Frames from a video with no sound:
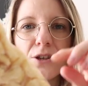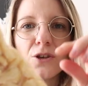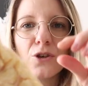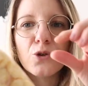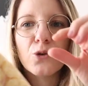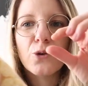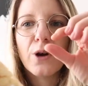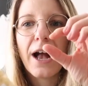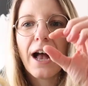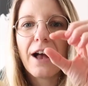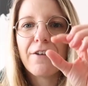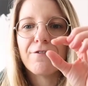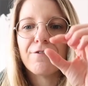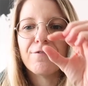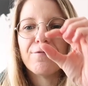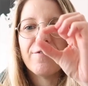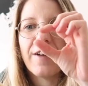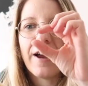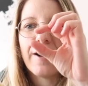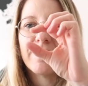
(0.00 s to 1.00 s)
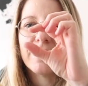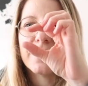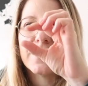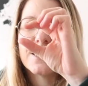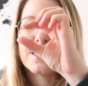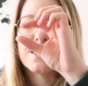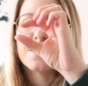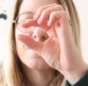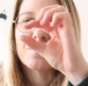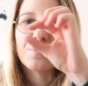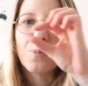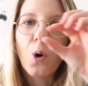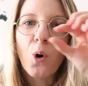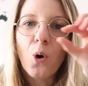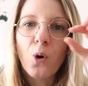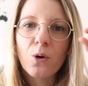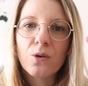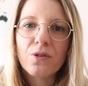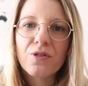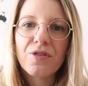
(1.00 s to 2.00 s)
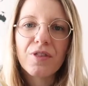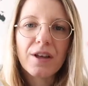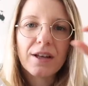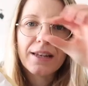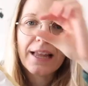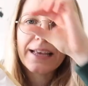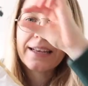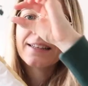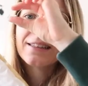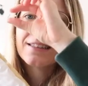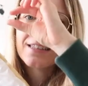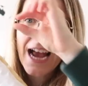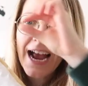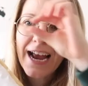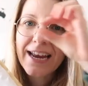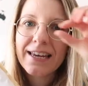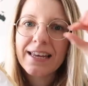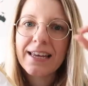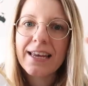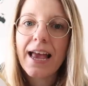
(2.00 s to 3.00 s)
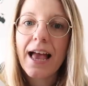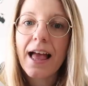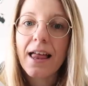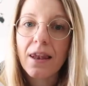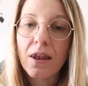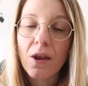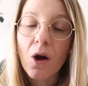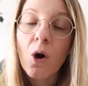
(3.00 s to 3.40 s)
You have very small, like tiny and